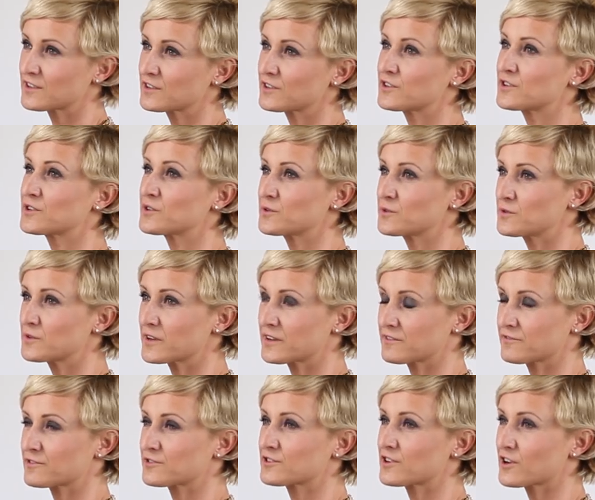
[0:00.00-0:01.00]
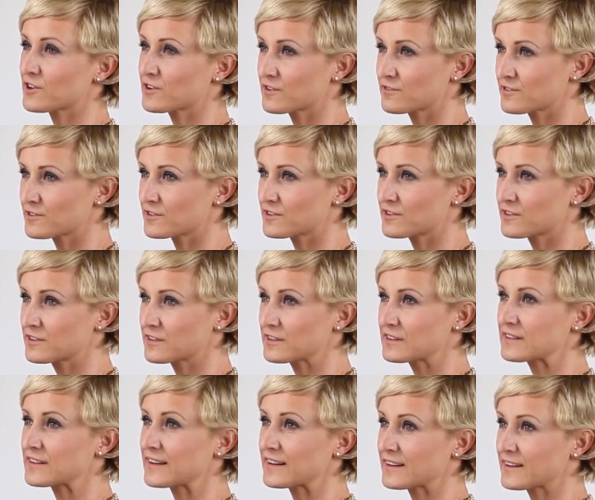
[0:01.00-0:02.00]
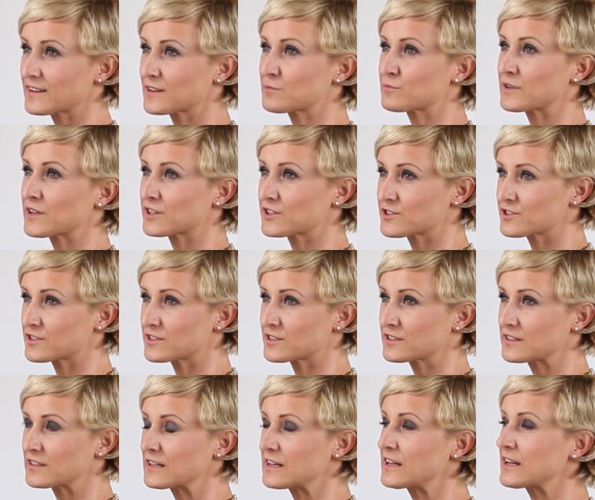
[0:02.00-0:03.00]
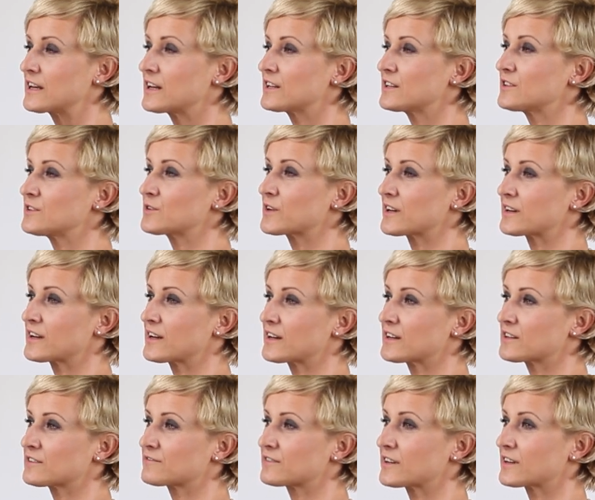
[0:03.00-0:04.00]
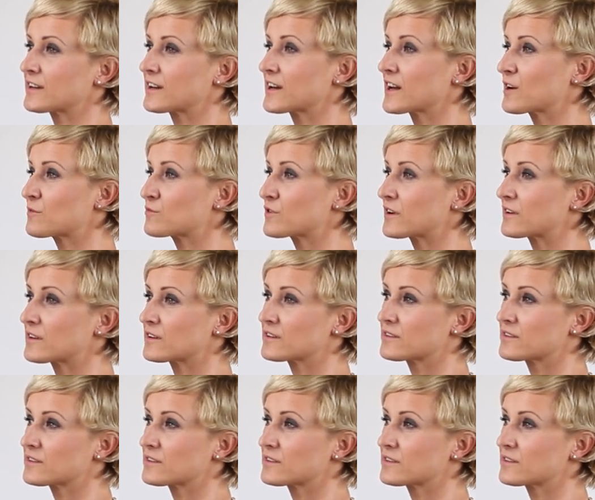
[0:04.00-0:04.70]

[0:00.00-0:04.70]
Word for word: You, a photographer, take a picture. You can have a camera that